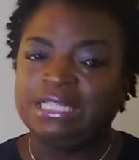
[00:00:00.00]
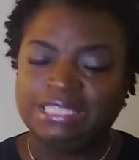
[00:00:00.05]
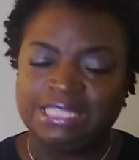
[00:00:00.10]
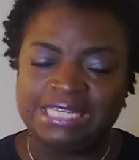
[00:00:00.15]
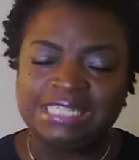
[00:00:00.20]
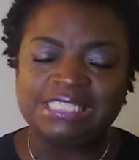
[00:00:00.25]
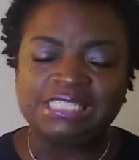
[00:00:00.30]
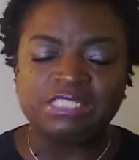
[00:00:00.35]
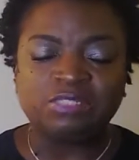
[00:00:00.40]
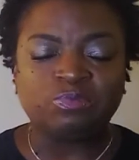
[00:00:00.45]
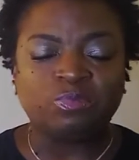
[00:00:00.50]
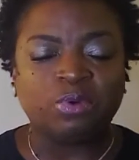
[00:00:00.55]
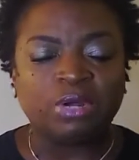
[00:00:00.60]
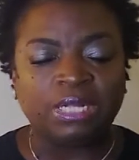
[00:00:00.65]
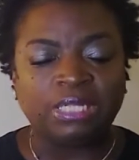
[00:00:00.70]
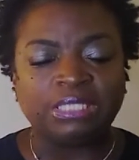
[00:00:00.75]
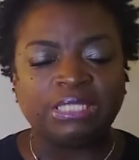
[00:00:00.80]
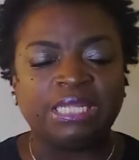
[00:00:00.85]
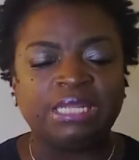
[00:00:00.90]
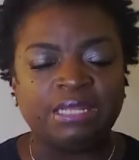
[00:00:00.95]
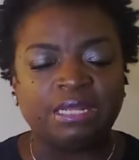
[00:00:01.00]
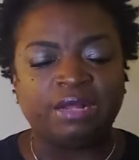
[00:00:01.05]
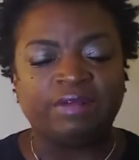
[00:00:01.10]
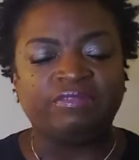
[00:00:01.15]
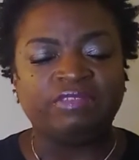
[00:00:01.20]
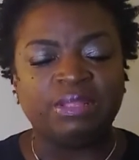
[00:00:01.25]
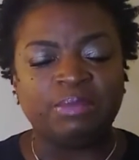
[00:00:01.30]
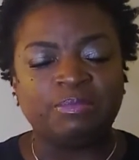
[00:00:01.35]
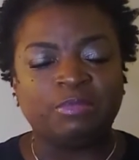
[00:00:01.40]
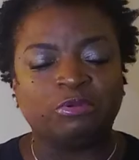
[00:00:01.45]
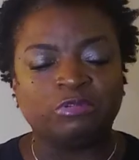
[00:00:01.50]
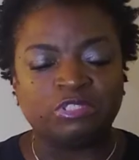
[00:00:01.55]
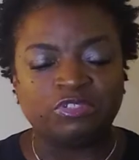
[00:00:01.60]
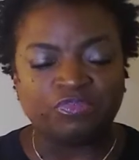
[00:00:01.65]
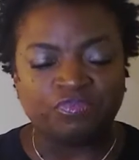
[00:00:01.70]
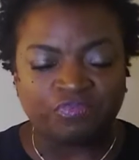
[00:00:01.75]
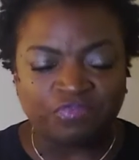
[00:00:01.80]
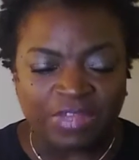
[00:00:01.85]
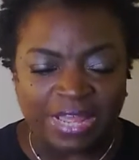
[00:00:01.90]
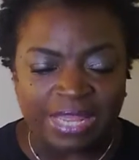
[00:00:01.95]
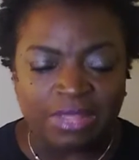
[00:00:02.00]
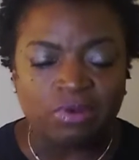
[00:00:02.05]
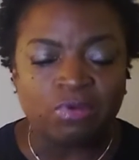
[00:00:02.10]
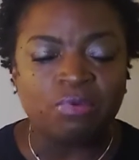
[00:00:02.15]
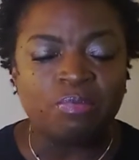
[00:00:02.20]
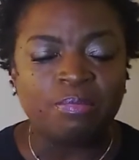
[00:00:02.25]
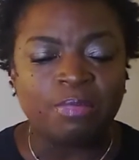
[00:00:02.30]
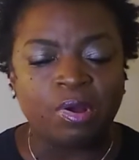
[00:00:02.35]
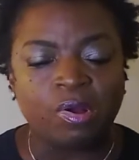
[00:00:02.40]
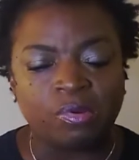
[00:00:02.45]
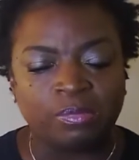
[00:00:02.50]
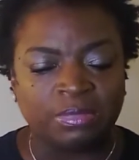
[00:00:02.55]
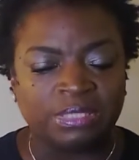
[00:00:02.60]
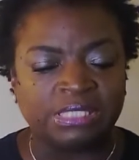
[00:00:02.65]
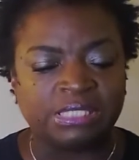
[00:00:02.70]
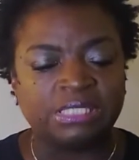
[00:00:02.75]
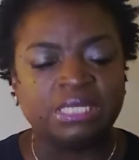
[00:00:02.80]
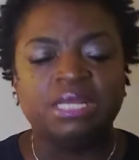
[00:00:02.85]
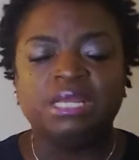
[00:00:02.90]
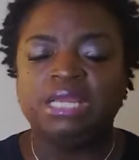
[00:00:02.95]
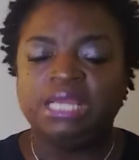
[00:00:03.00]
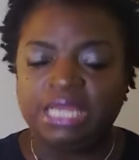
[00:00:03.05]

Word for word: This is one of the most fatal moments